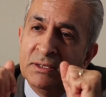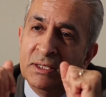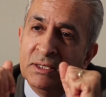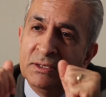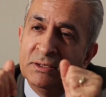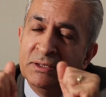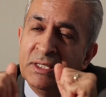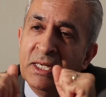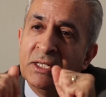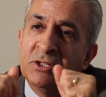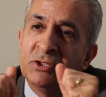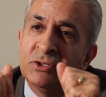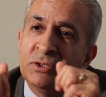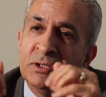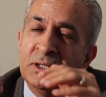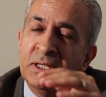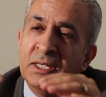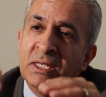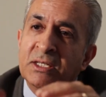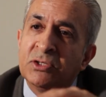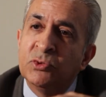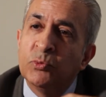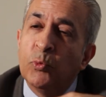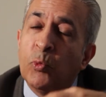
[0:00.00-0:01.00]
section
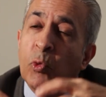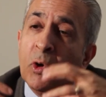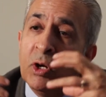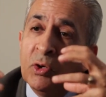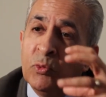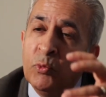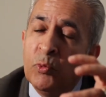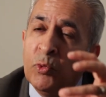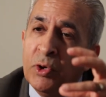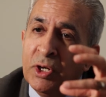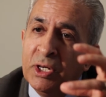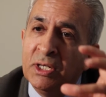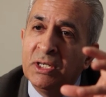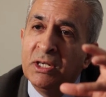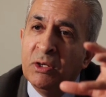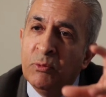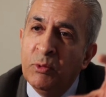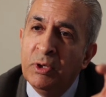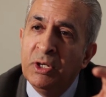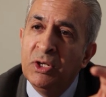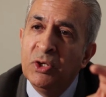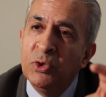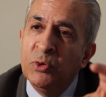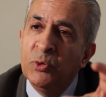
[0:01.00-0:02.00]
is what work did
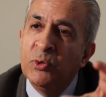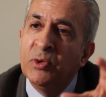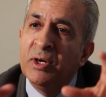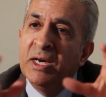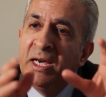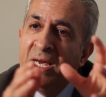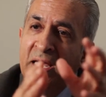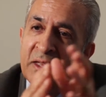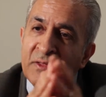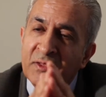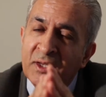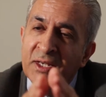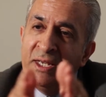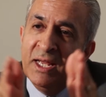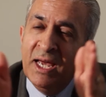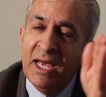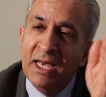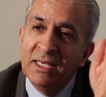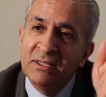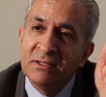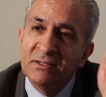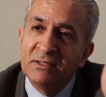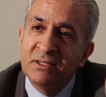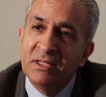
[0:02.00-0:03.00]
we do in the
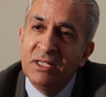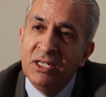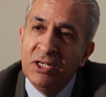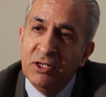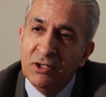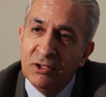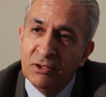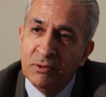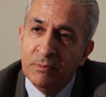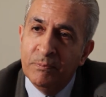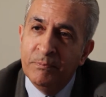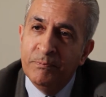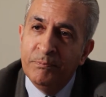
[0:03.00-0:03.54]
tax year.